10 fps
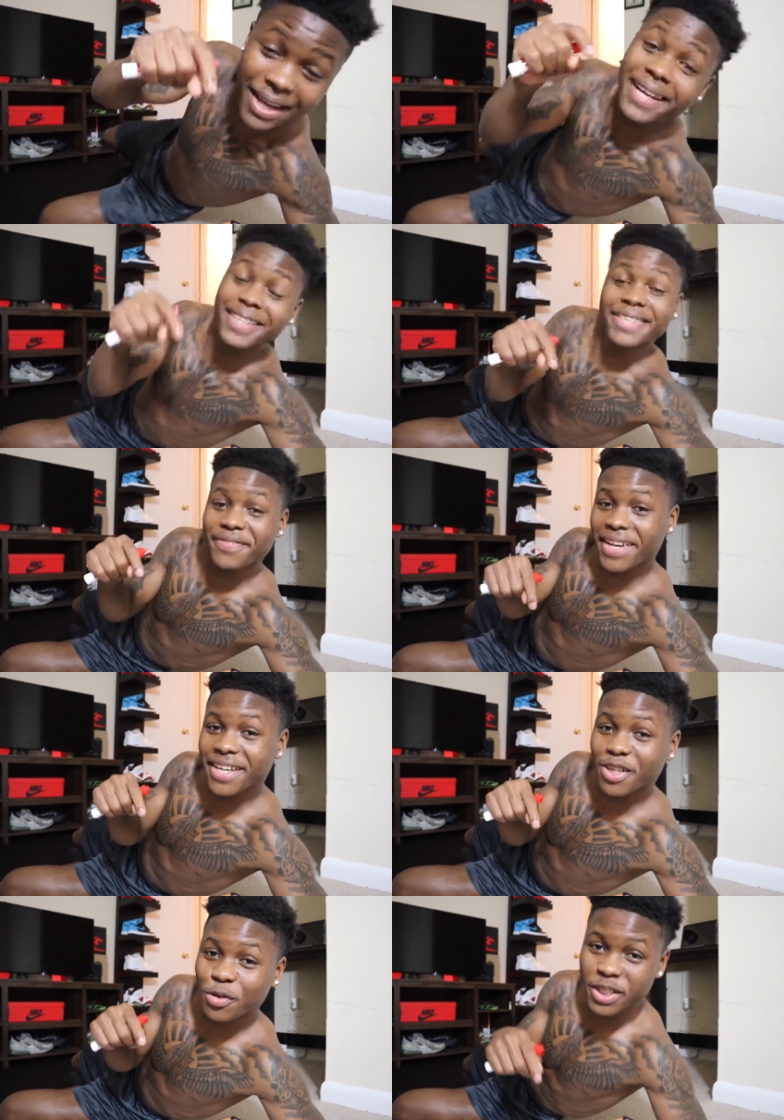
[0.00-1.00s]
I like this
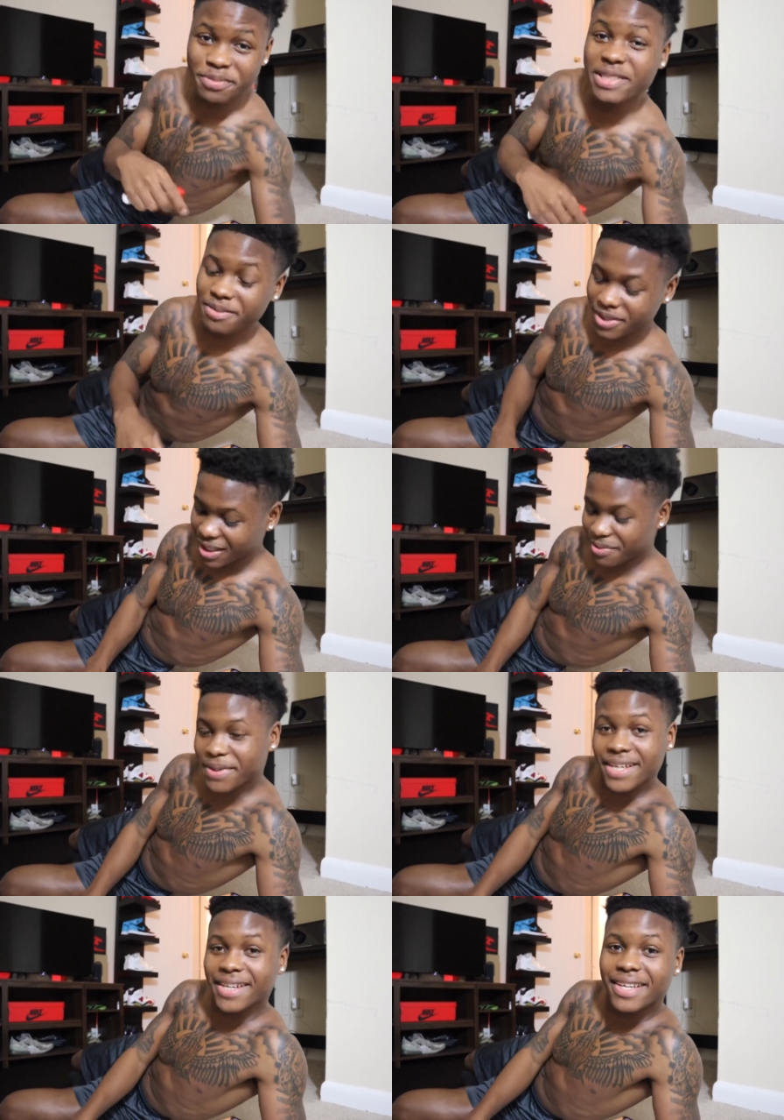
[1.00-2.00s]
video to wish me some luck
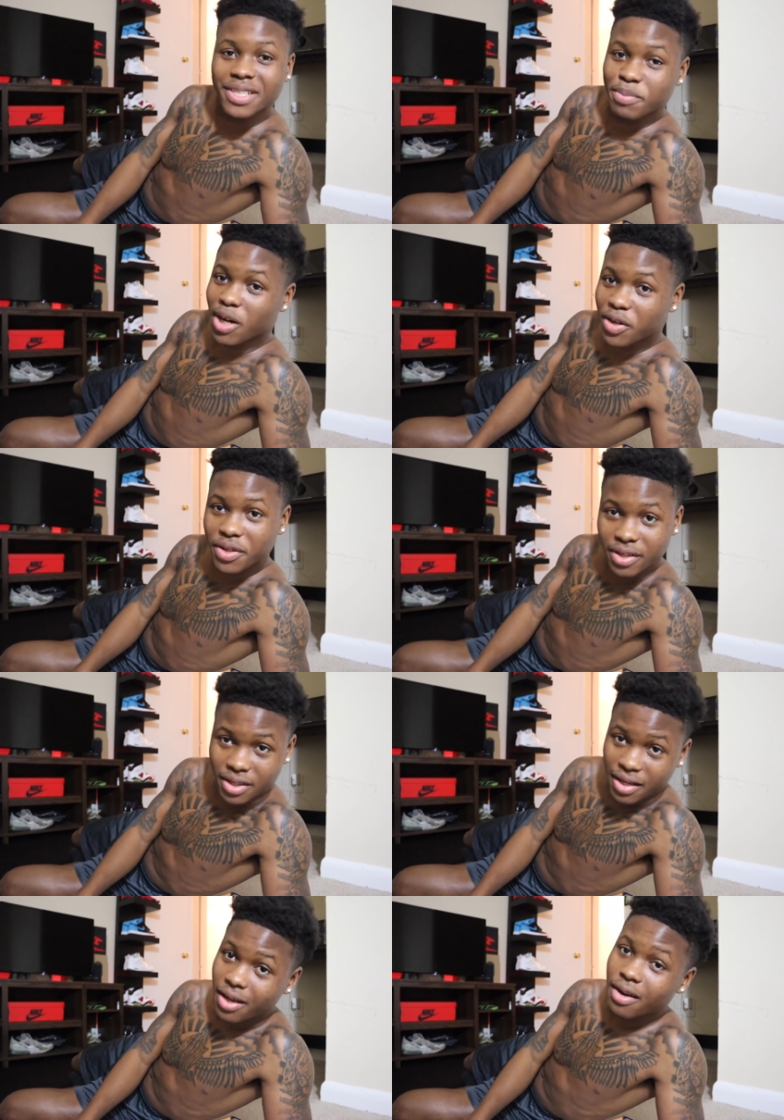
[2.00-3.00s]
because, bro,
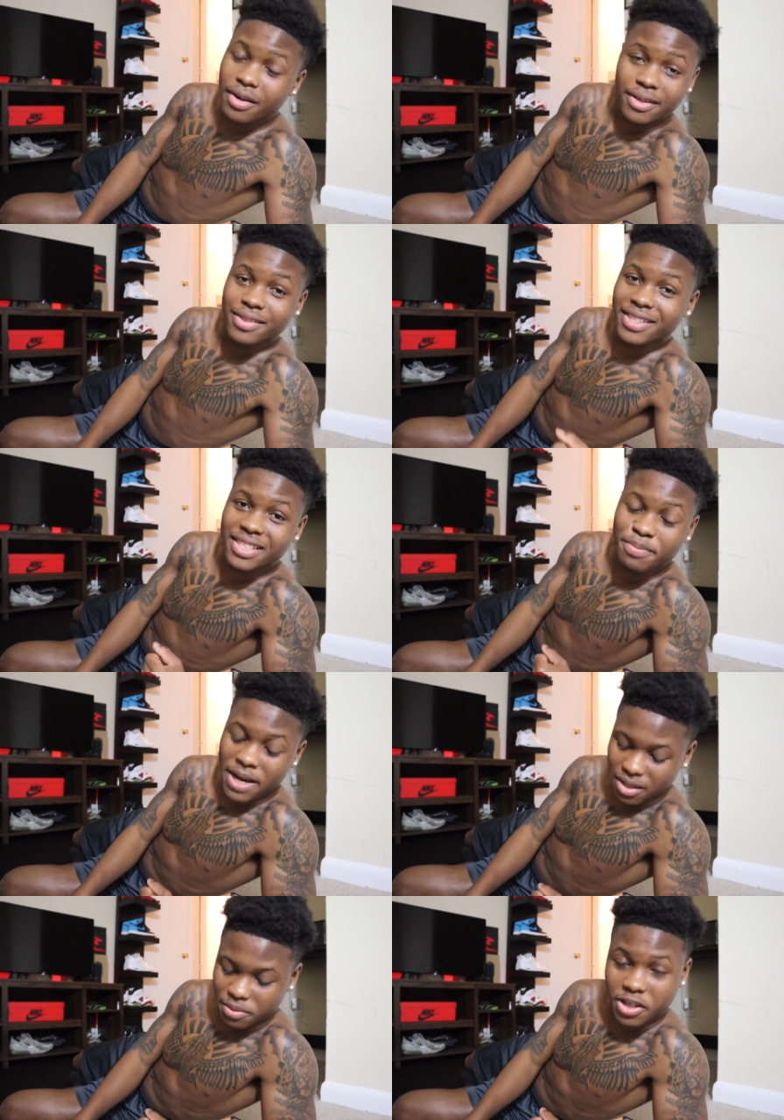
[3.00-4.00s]
this is
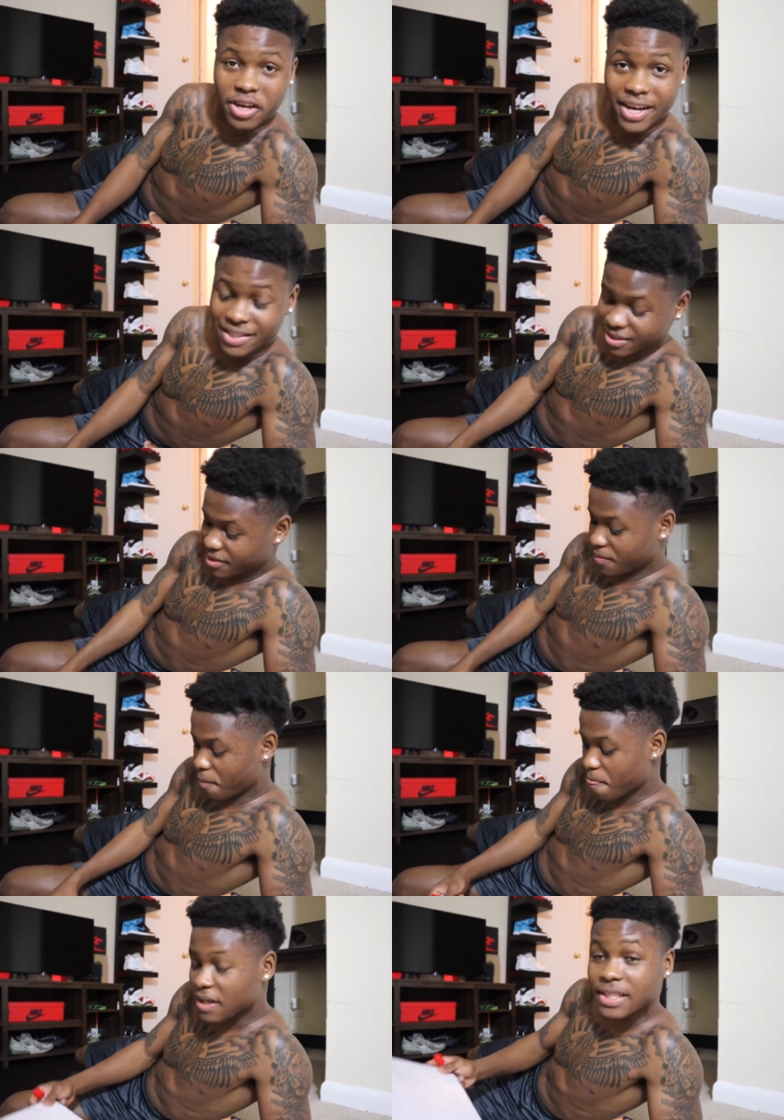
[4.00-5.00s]
about to be crazy.
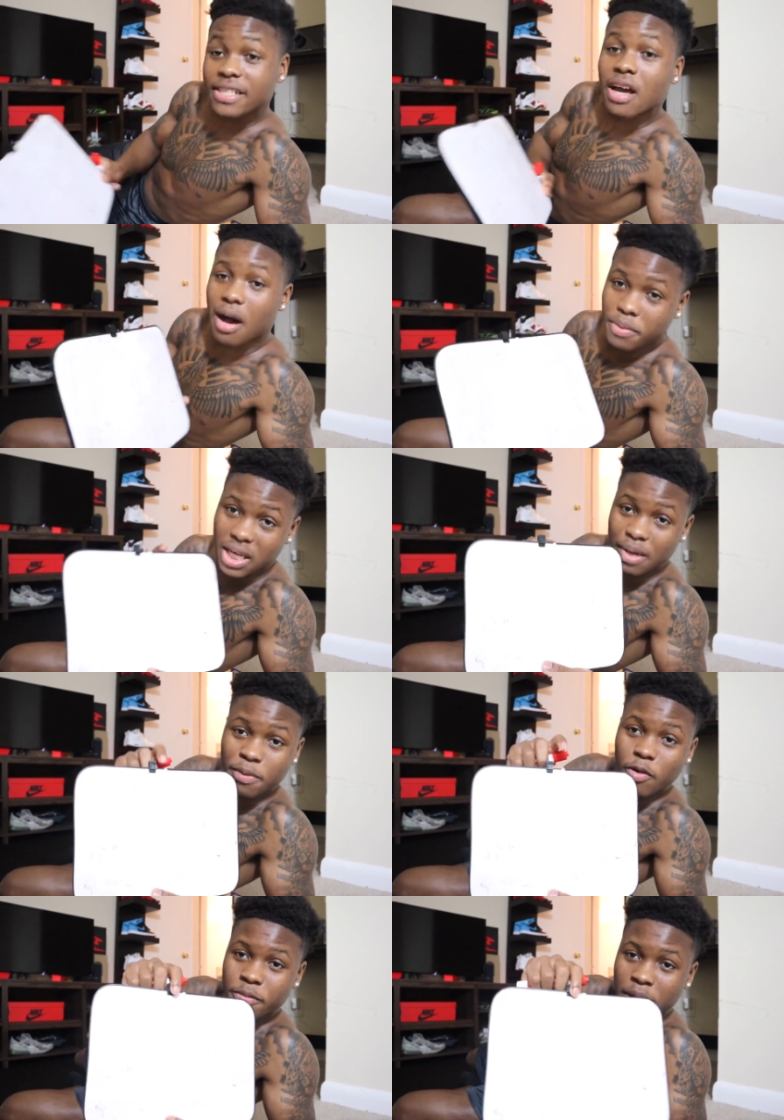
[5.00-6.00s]
This is how I'm gonna keep
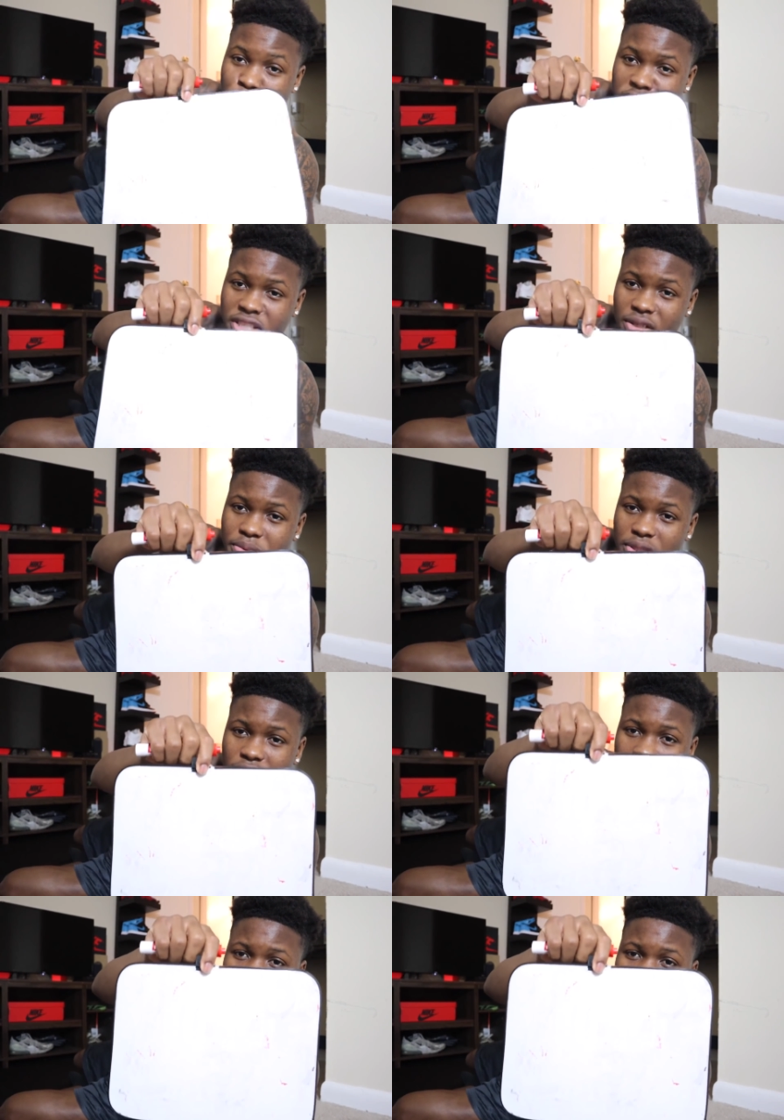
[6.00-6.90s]
up with my push-ups.